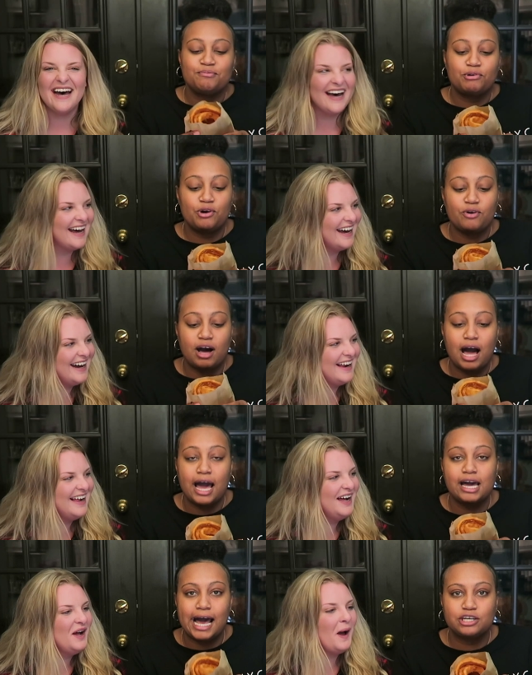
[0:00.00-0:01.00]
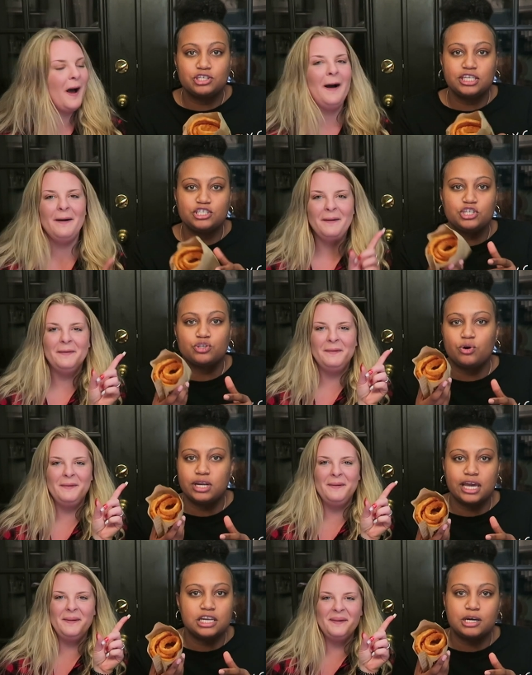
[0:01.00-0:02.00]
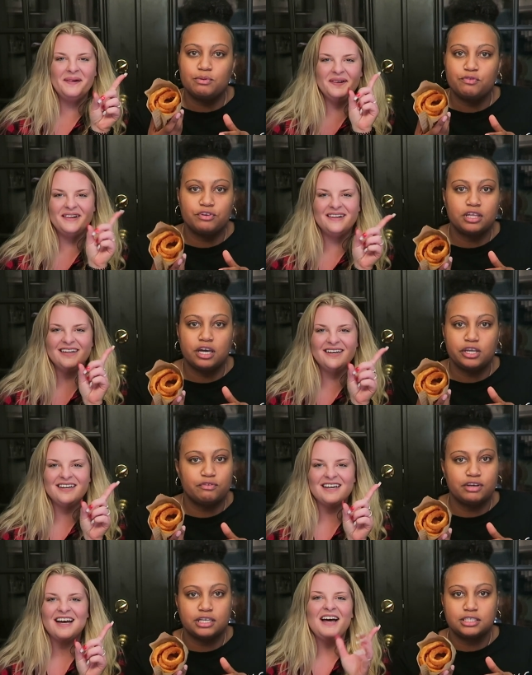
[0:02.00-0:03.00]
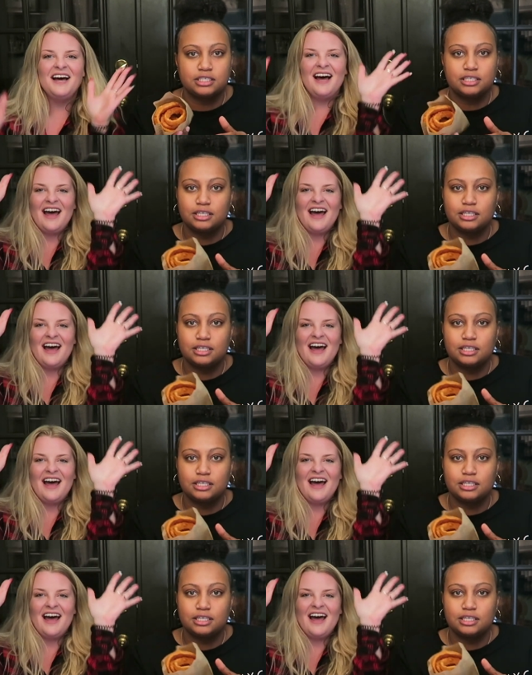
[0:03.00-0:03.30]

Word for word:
Speaker 1: Bro, I actually just go to A&W for the onion rings.